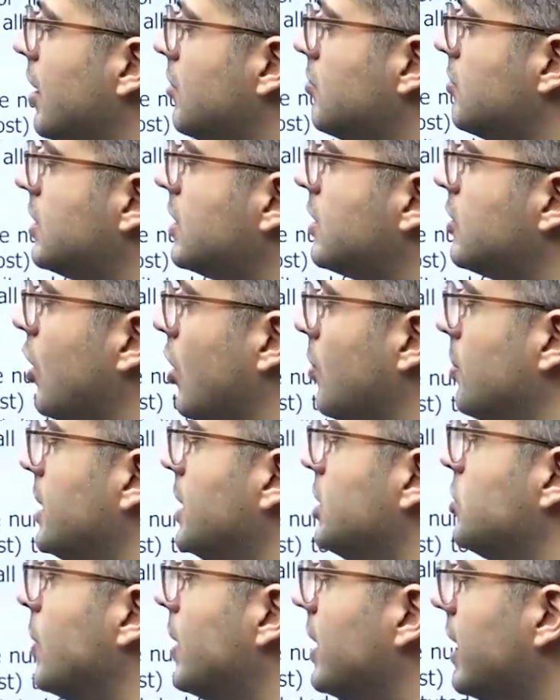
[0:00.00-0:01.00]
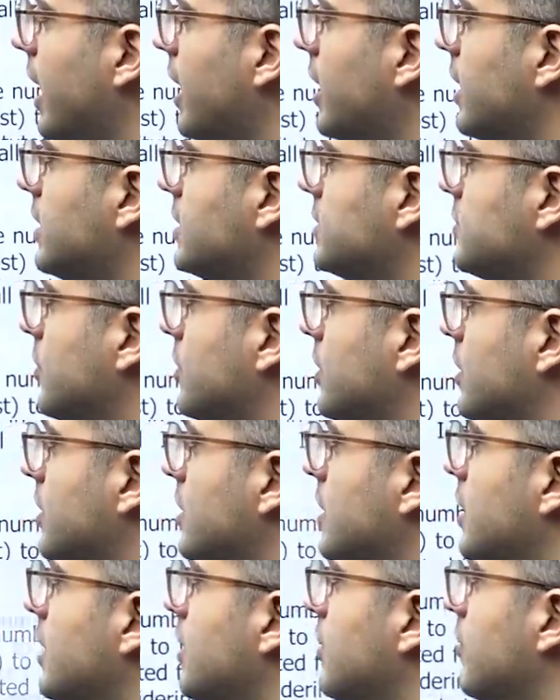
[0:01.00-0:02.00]
number, normally 12 candidates for the
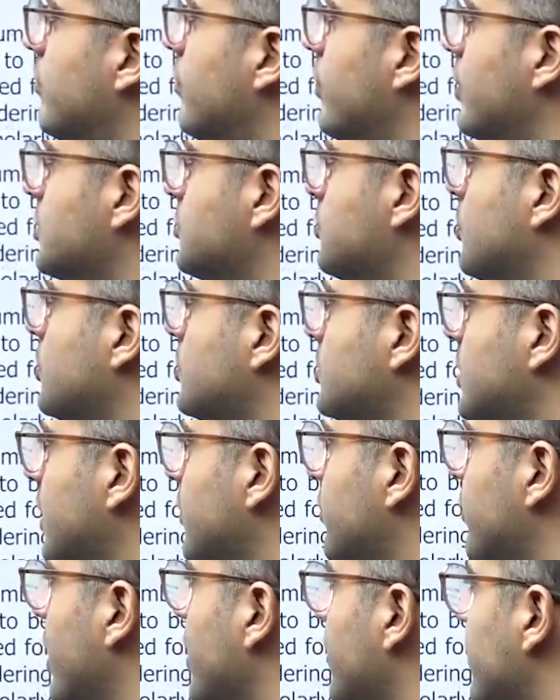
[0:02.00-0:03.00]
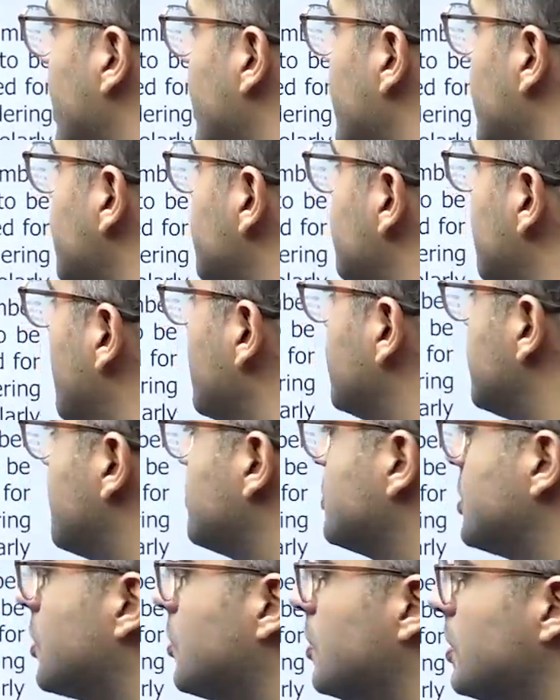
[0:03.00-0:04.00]
first post and 5 candidates for
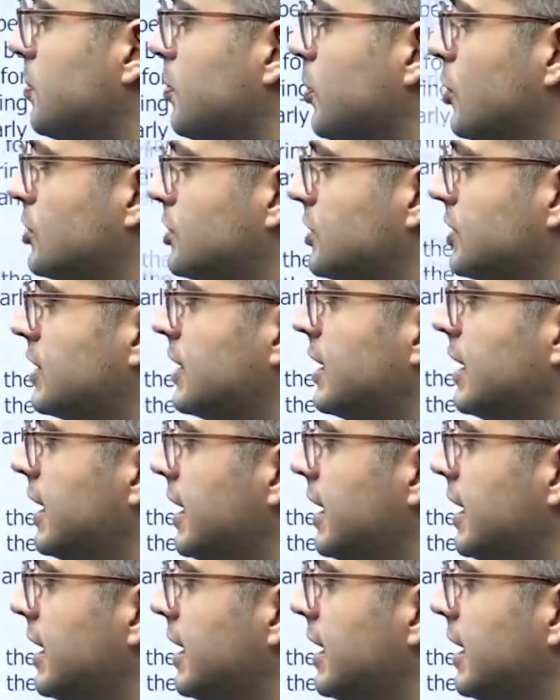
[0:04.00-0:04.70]
subsequent posts,